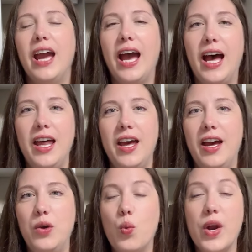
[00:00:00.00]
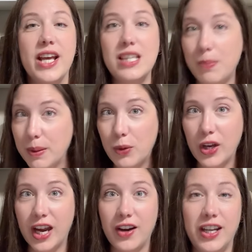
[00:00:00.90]
And when I see people
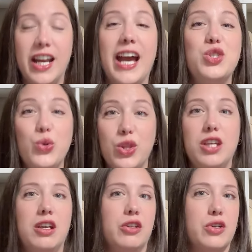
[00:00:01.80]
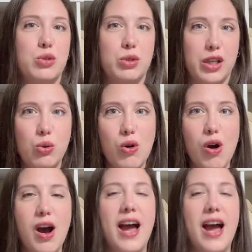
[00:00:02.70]
carrying it, I do think it looks really cool.